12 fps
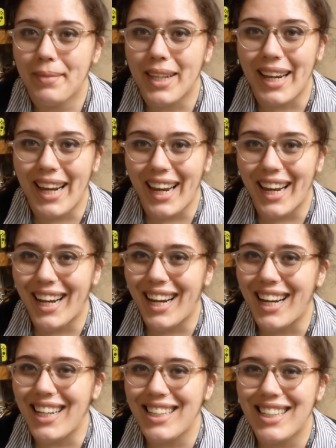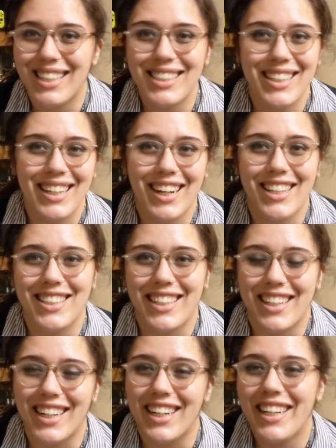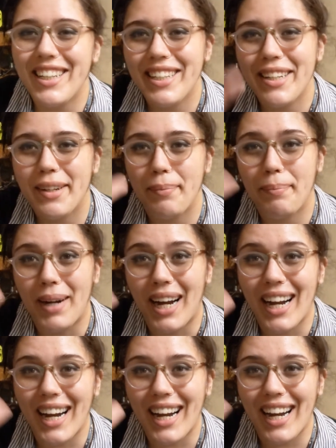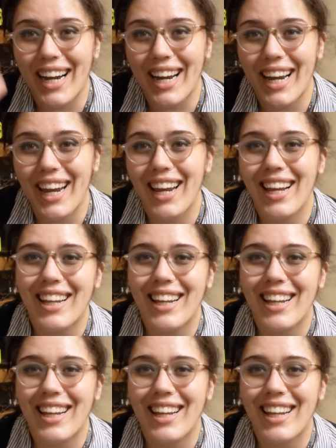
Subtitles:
and I'll see you guys later. Bye.